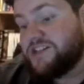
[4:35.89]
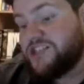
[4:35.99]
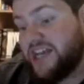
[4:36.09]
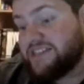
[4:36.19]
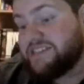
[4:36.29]

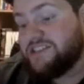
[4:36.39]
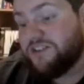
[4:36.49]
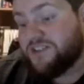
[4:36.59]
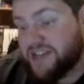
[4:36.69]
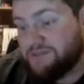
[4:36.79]
Chase,
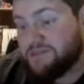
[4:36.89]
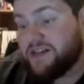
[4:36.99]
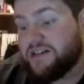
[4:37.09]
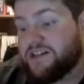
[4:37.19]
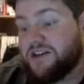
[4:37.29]
you got the Time
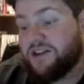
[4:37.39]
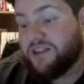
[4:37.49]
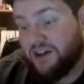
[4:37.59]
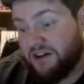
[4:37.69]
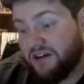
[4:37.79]
Meddler, you
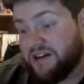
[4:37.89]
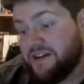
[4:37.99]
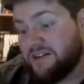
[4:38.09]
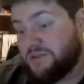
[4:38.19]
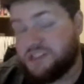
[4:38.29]
got the
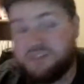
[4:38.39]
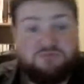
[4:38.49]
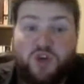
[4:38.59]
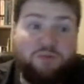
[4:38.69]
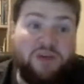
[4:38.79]
Ark,
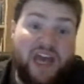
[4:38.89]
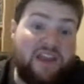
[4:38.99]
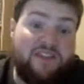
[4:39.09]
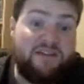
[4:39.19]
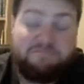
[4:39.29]
which could be
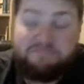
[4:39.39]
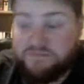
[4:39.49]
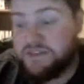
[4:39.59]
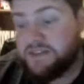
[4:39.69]
anything.